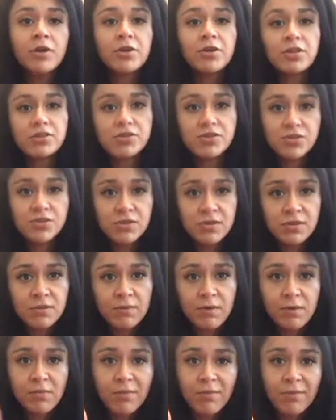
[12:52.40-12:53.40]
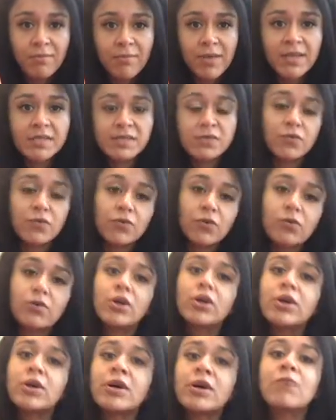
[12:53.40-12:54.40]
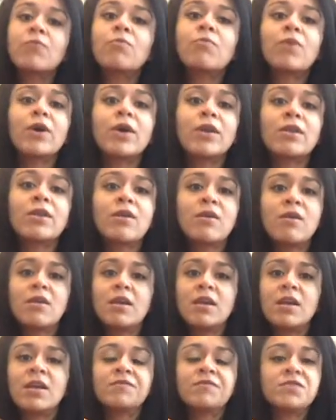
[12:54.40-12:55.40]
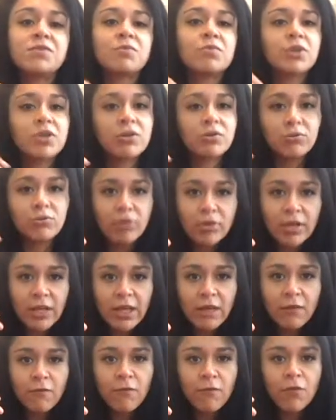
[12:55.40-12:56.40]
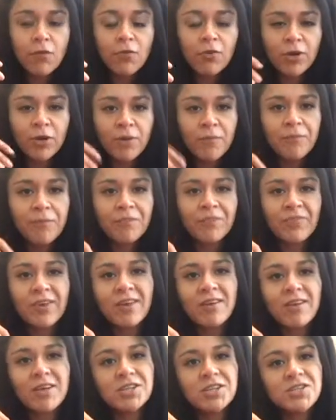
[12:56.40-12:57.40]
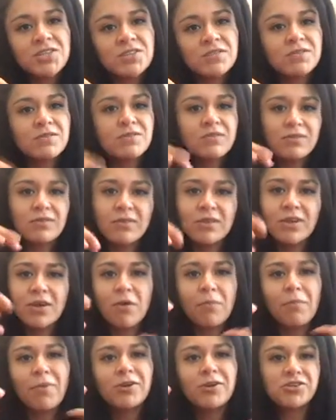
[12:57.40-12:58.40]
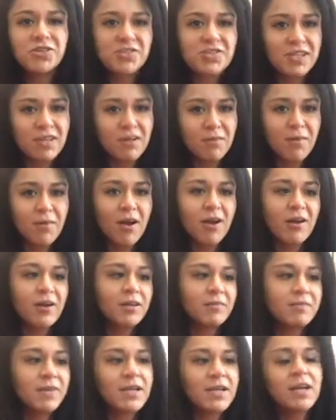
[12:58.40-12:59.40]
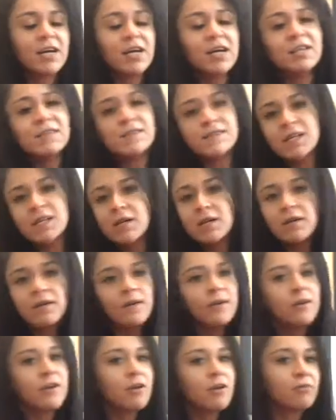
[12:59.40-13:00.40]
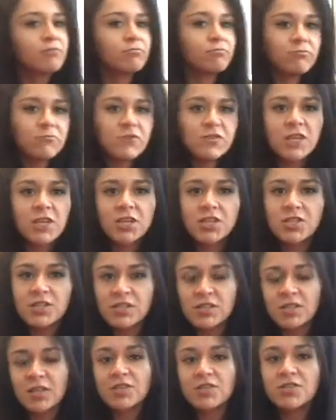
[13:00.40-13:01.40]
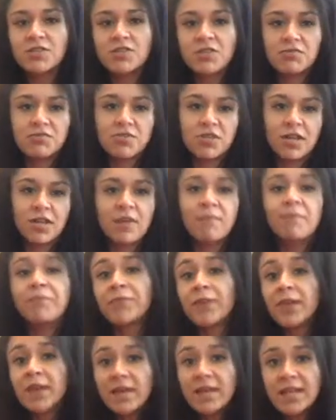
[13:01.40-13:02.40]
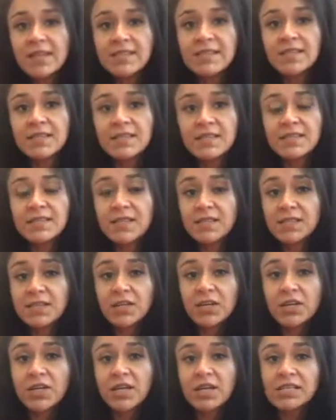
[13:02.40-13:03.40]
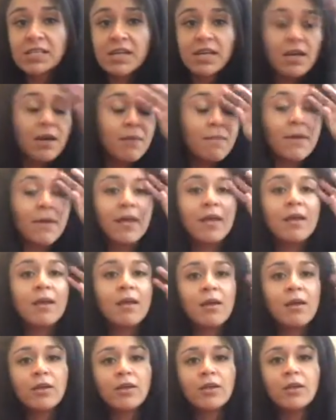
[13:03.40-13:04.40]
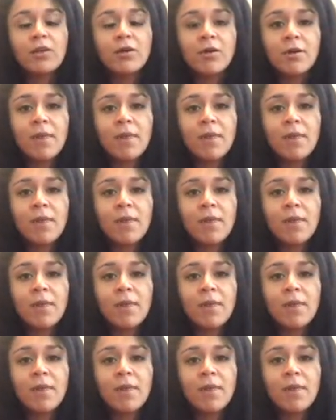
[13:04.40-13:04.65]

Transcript: You should choose them on what makes you feel good, what gives you what you're looking for, and not just purchasing a product because such and such is using it. Yes, that's a good idea, but learn